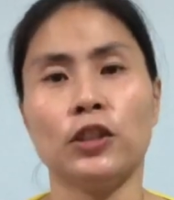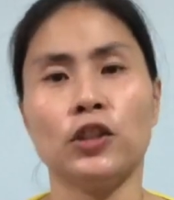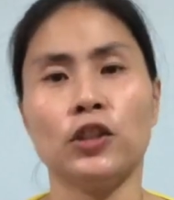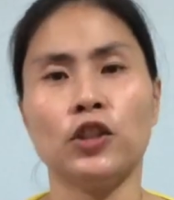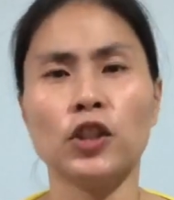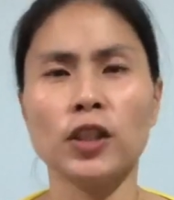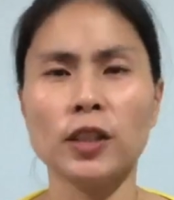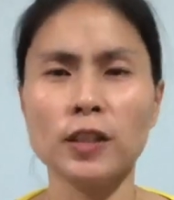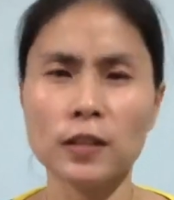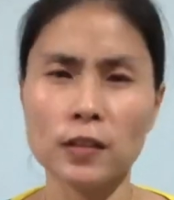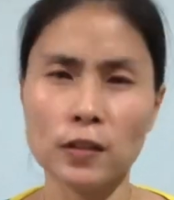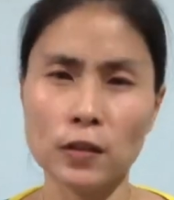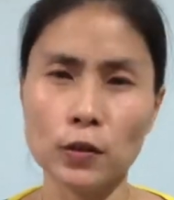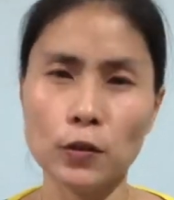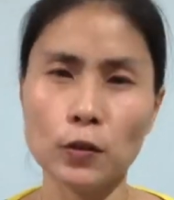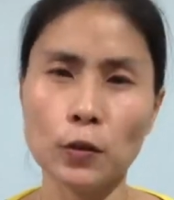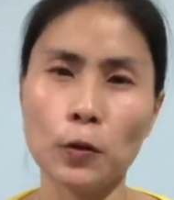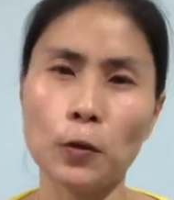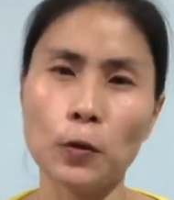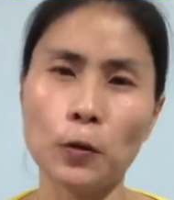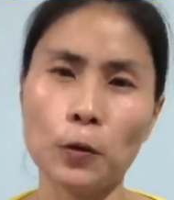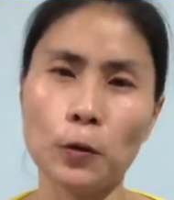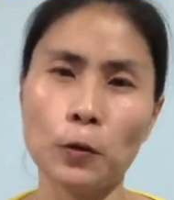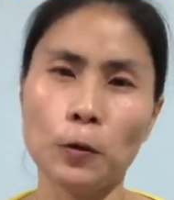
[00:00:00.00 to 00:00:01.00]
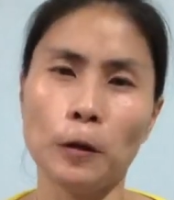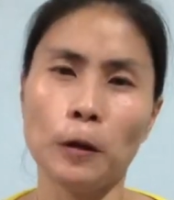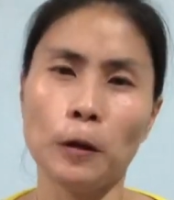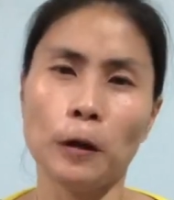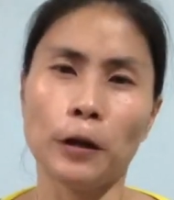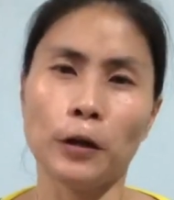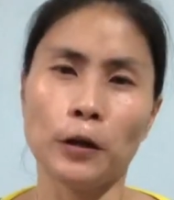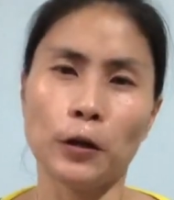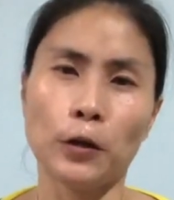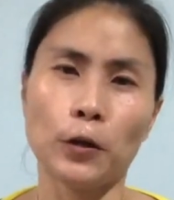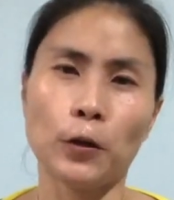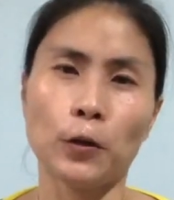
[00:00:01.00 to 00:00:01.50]
just so
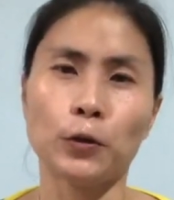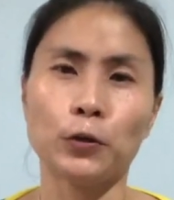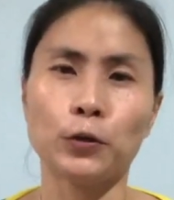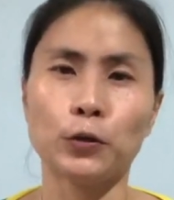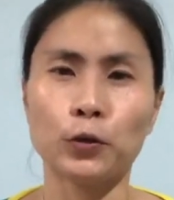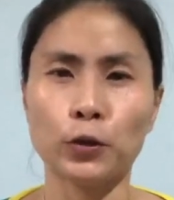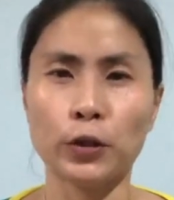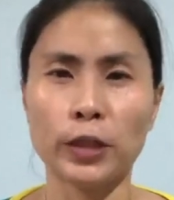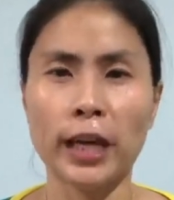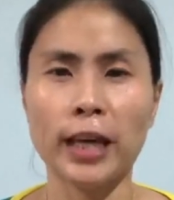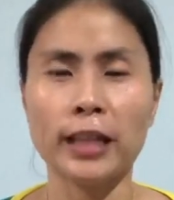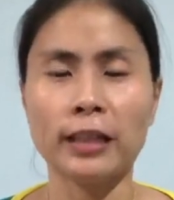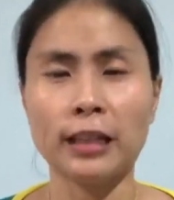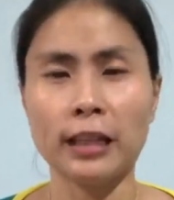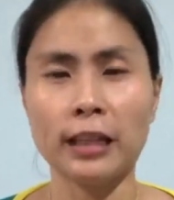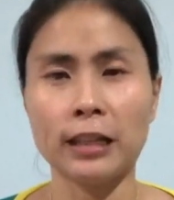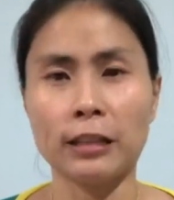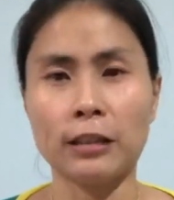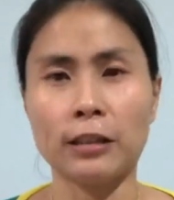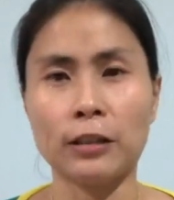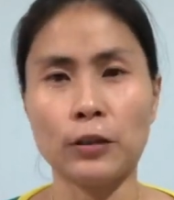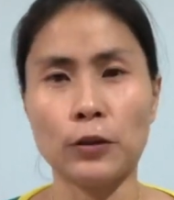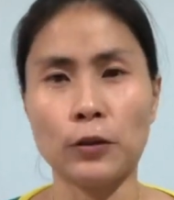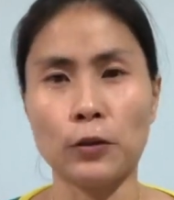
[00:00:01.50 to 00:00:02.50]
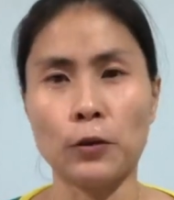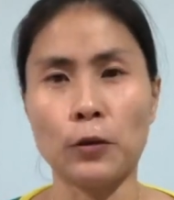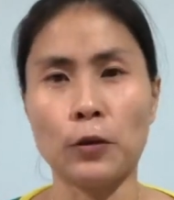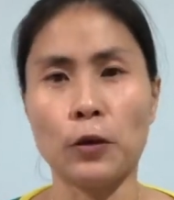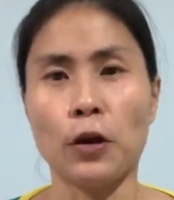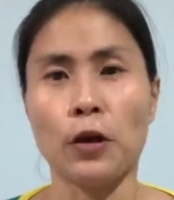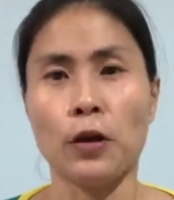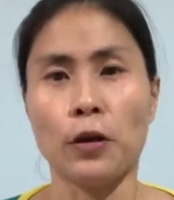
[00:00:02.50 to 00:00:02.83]
you know, to get it, you know,